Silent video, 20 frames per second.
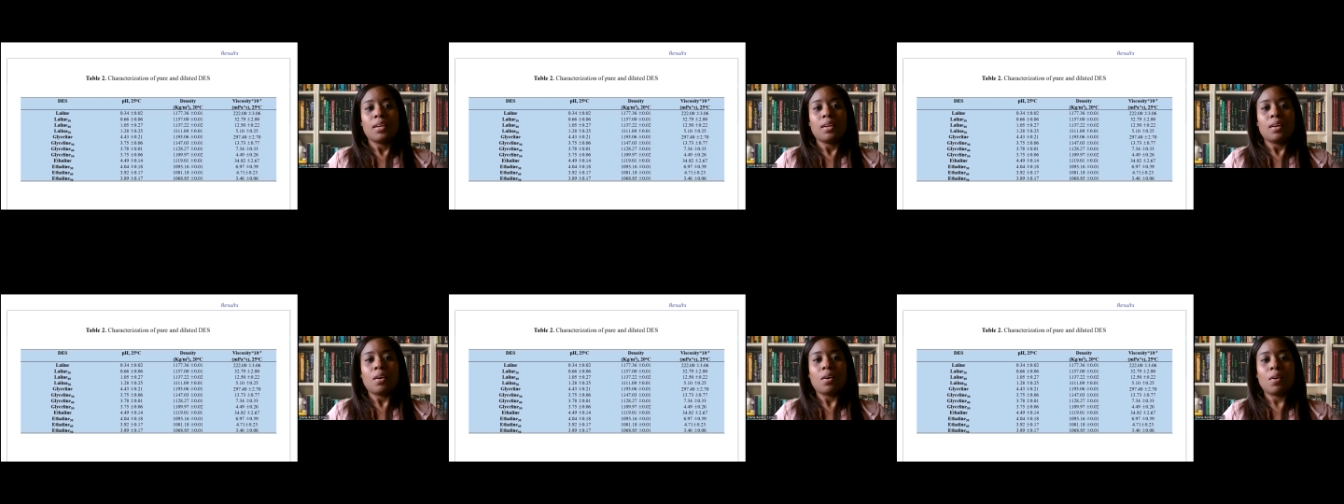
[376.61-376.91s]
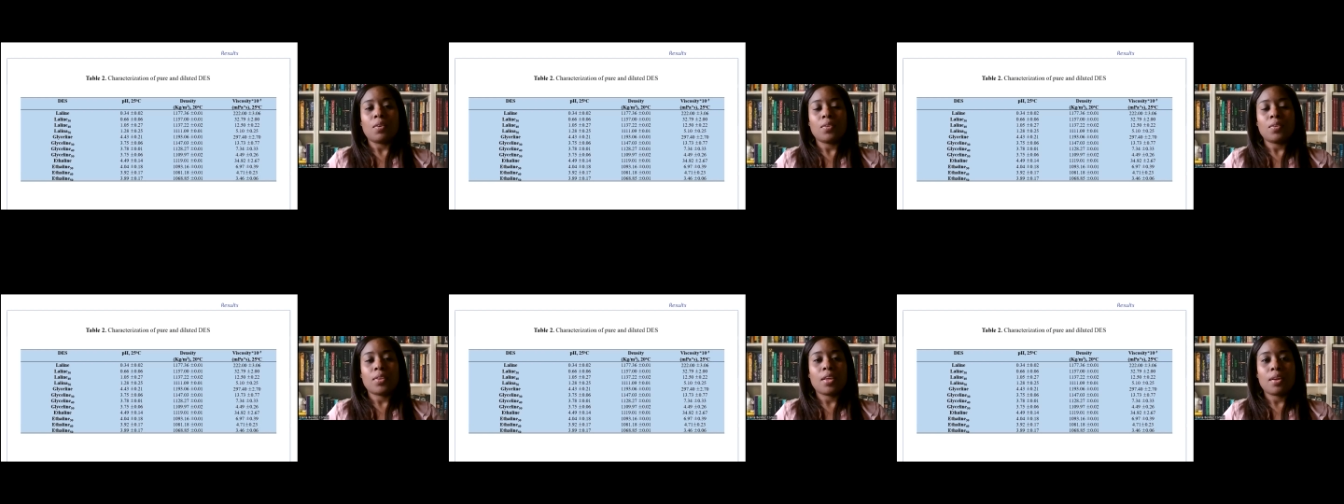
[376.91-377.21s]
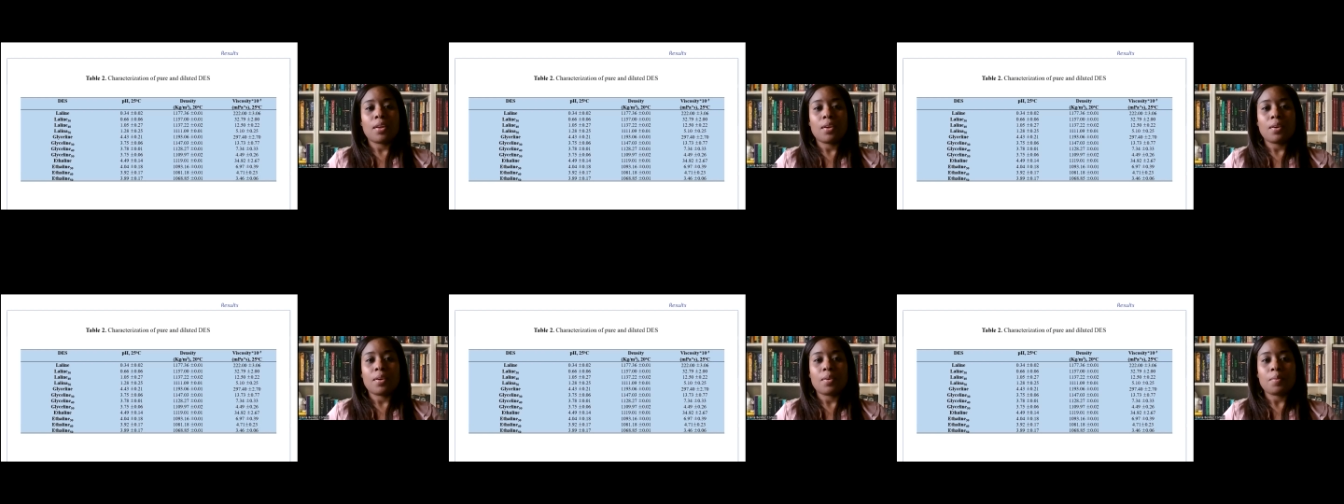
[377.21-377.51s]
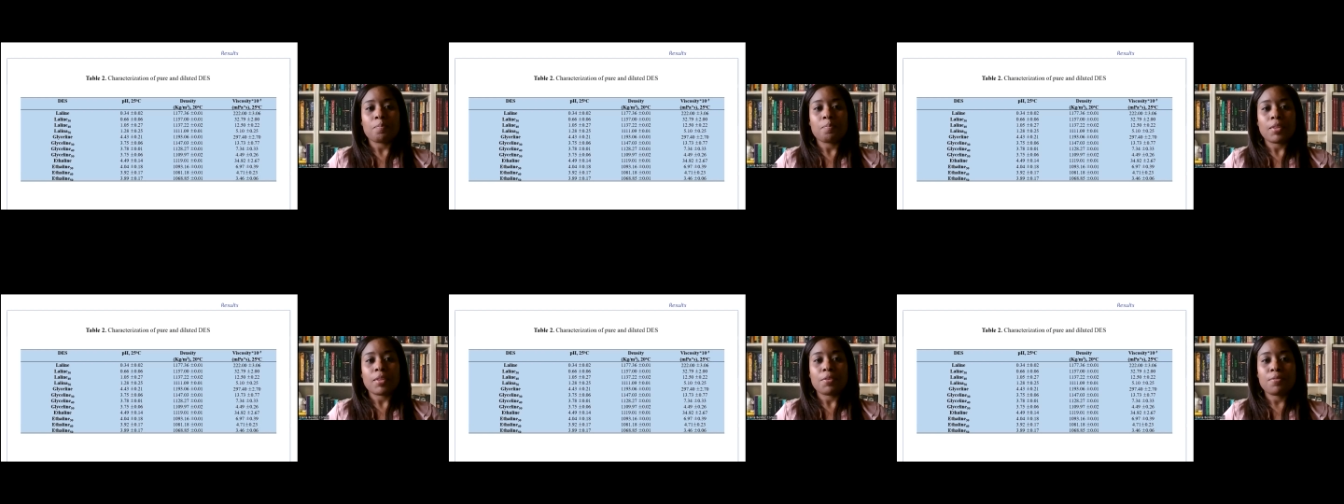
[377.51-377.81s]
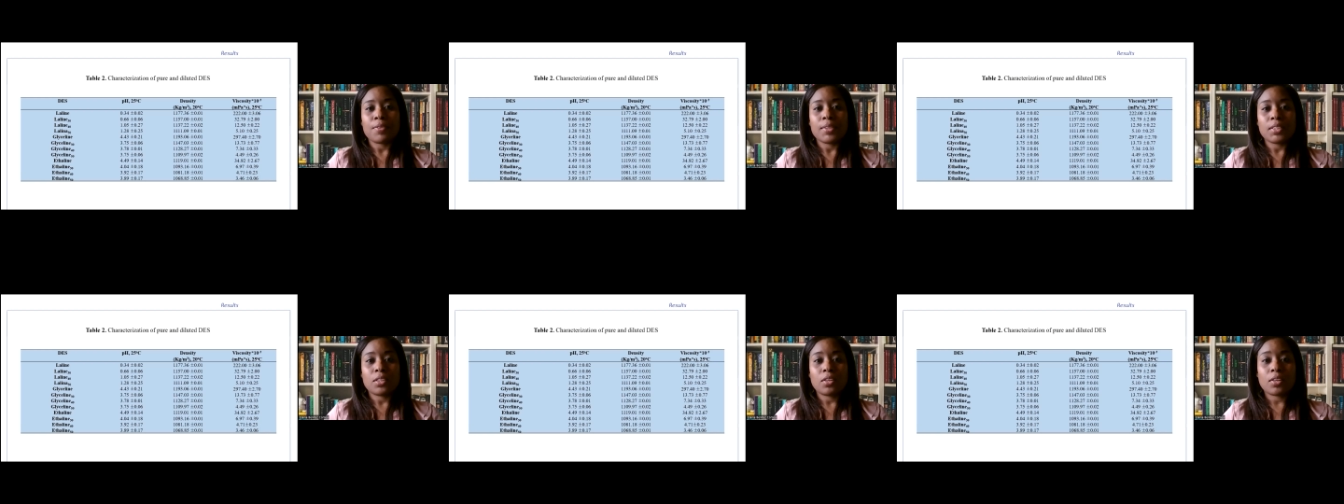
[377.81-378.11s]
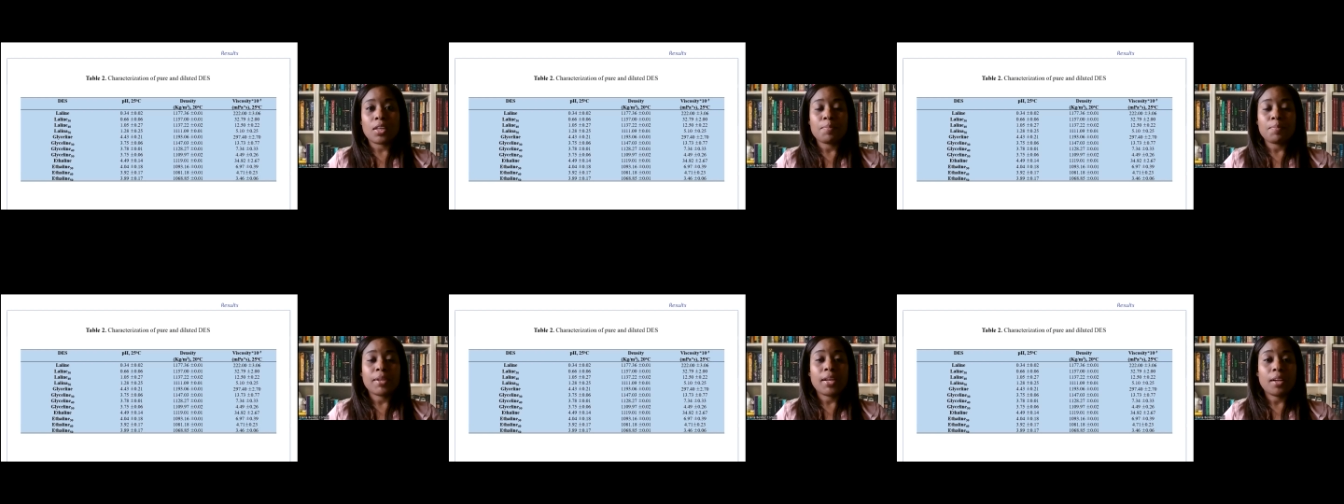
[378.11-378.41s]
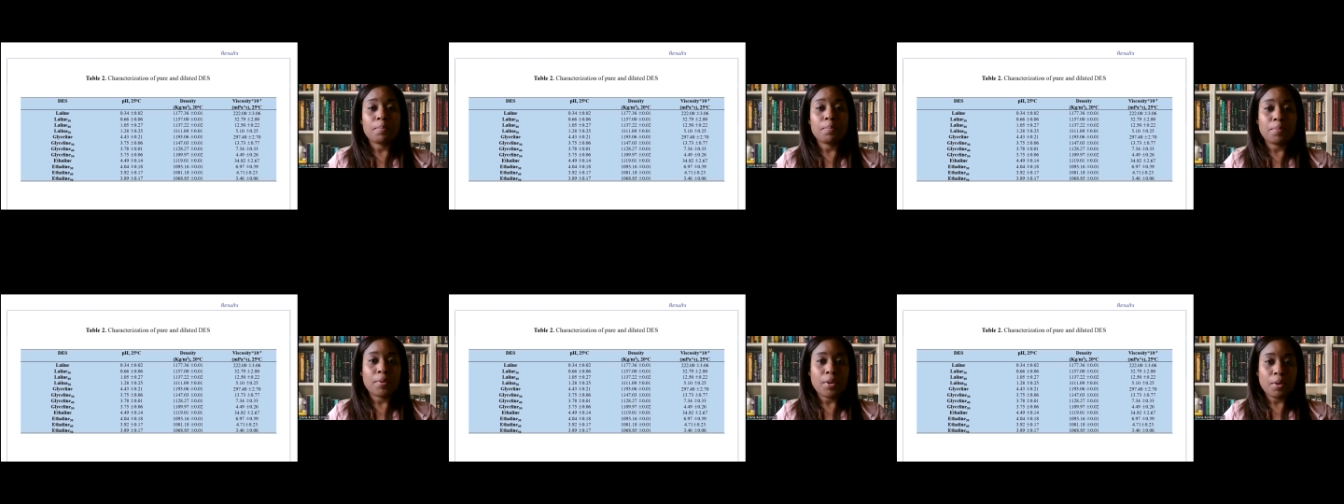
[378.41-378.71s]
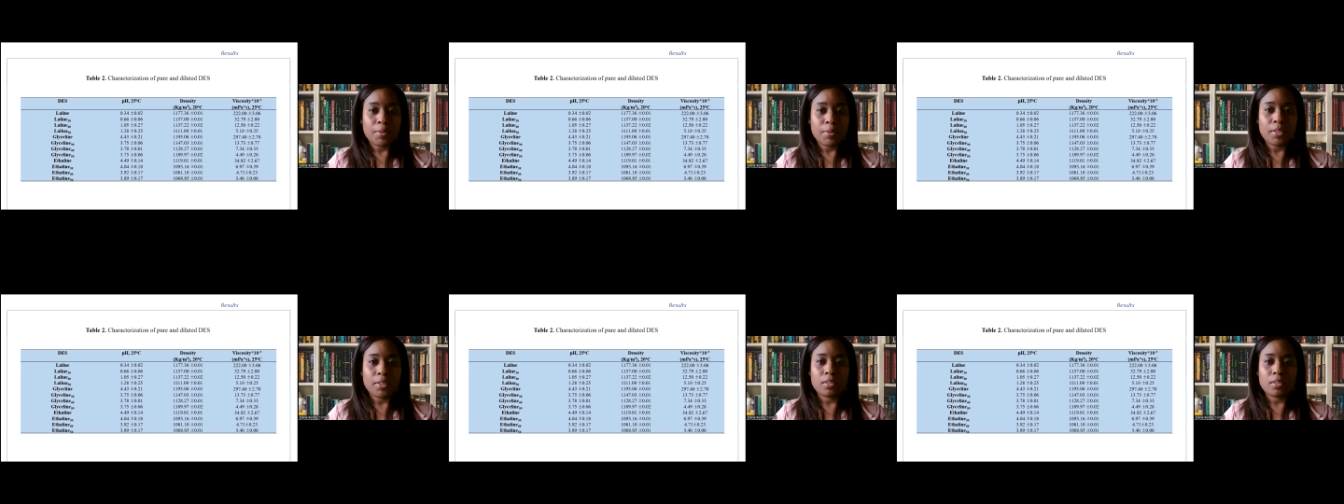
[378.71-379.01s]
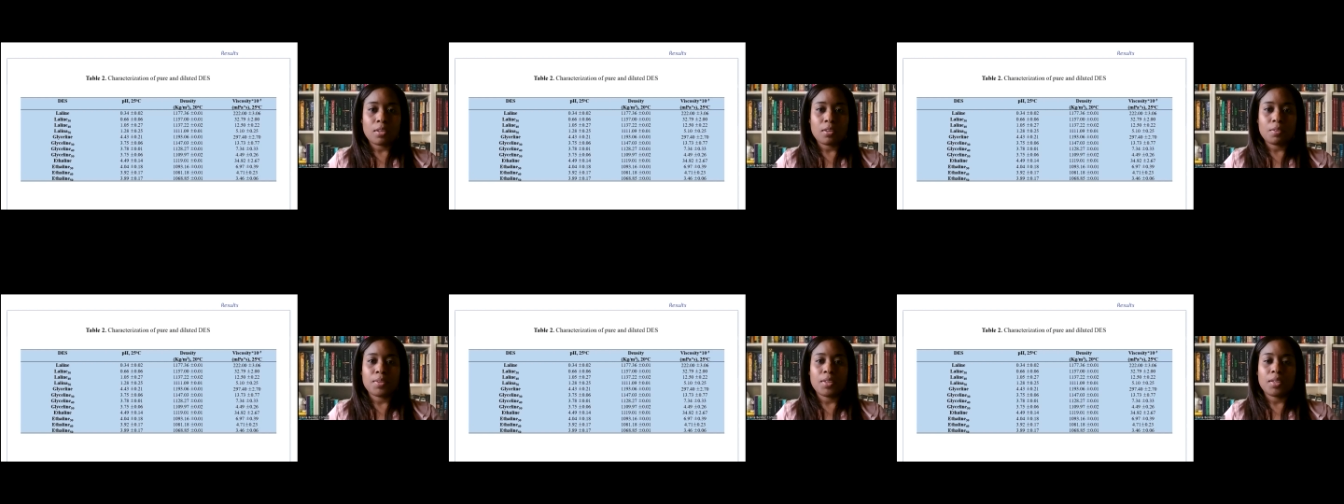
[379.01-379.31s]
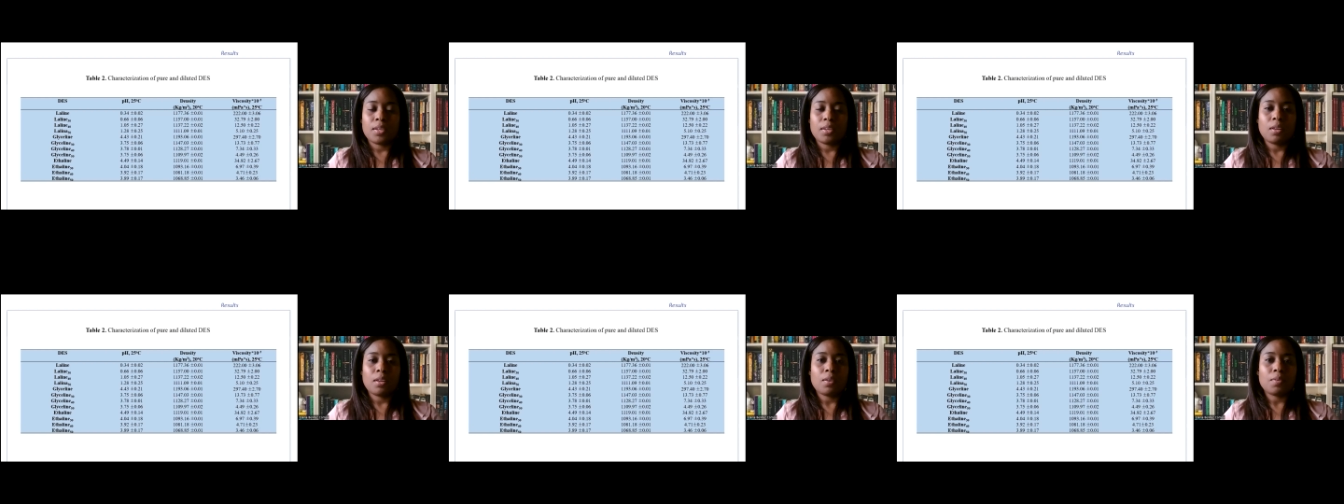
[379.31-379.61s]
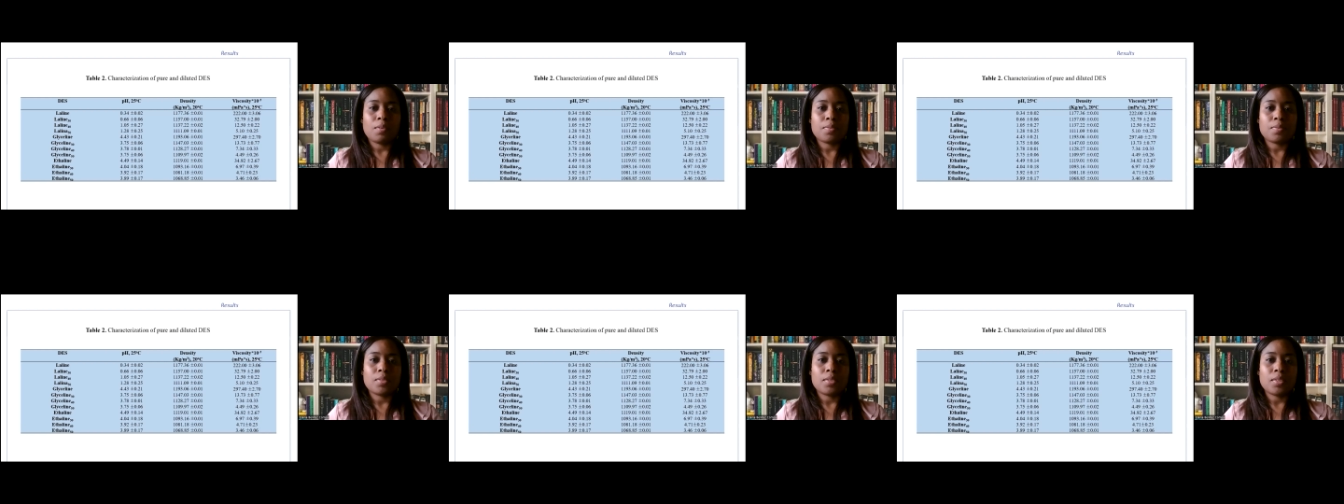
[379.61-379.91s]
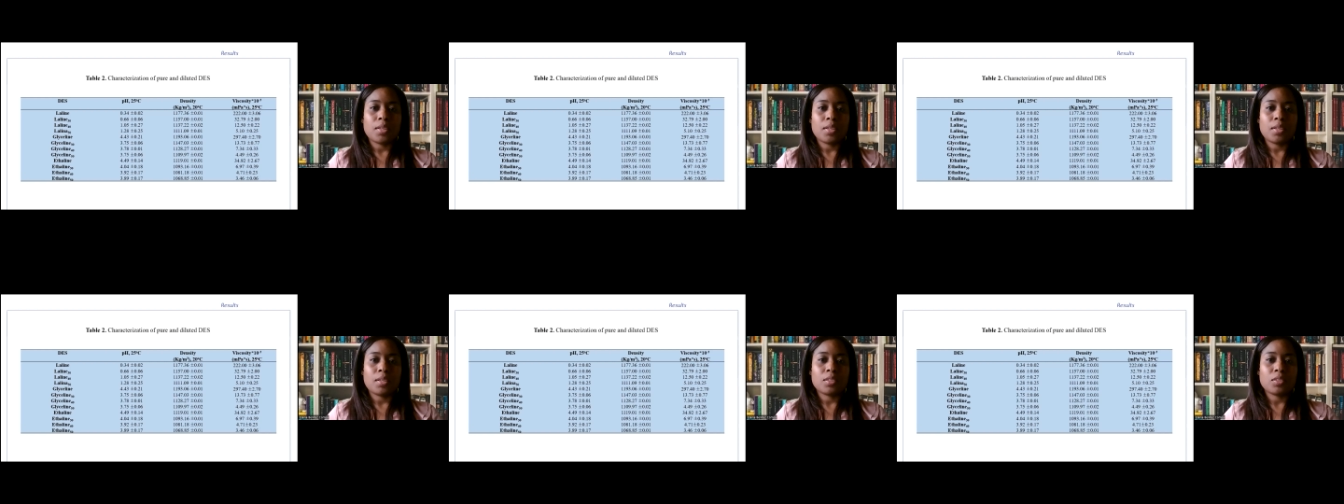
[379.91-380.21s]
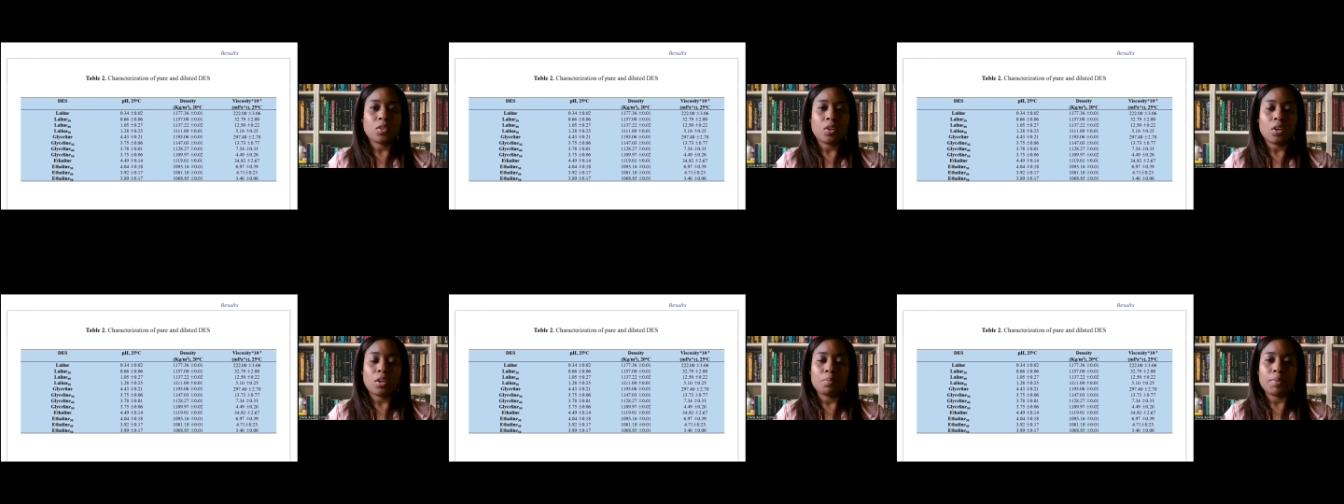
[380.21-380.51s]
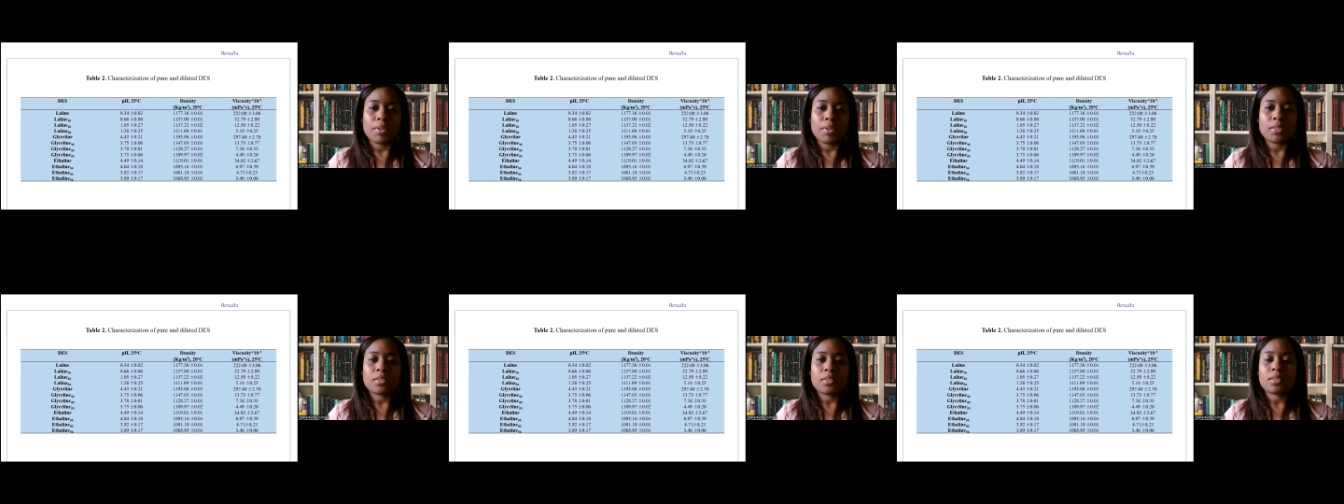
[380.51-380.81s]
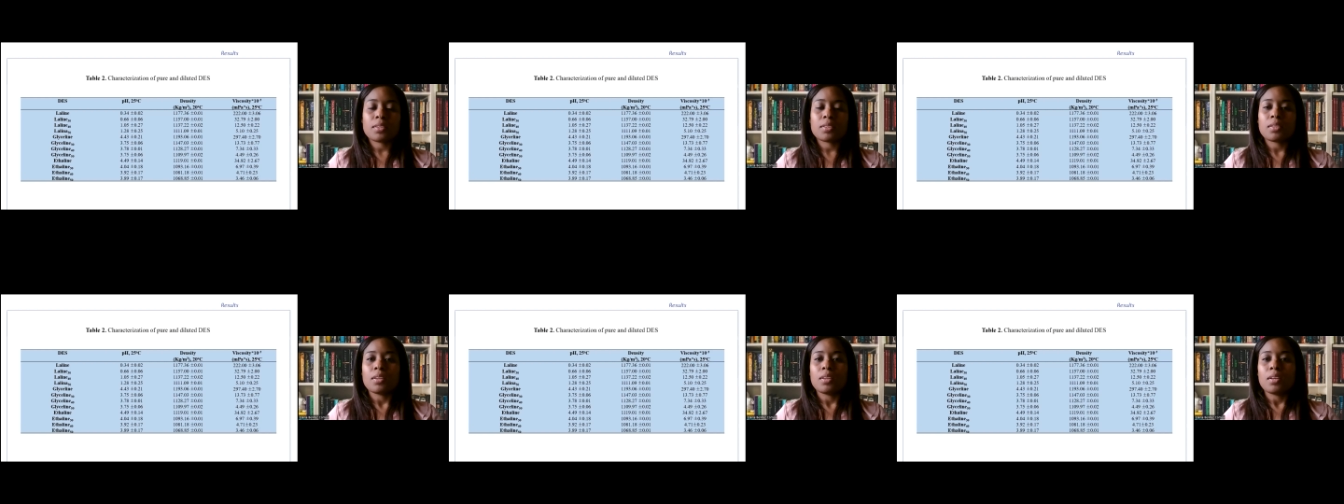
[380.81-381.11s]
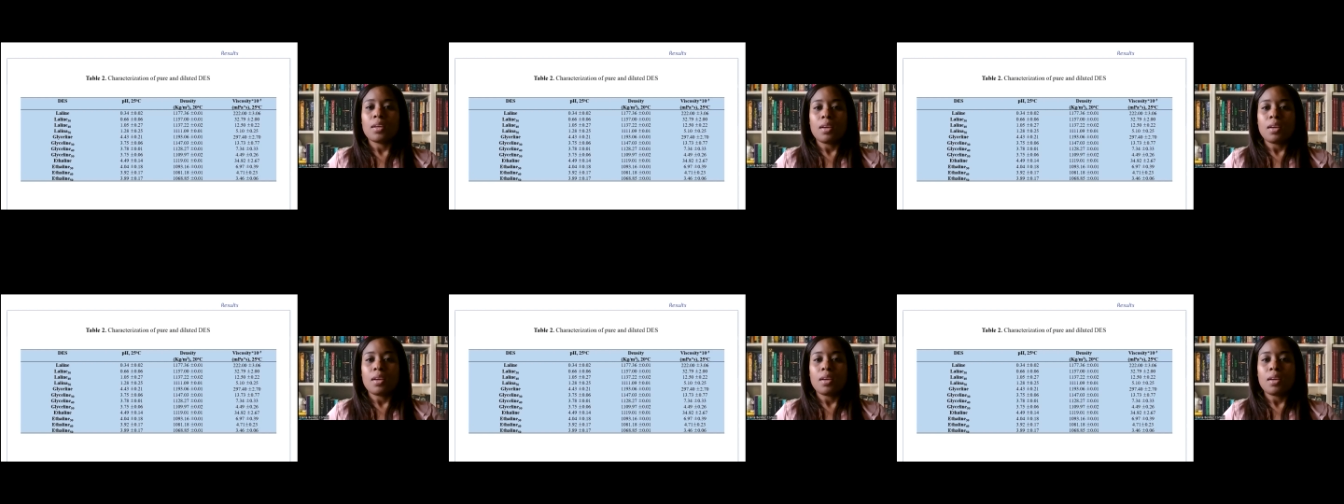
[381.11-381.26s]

on the physical chemical properties of the, of the solvents.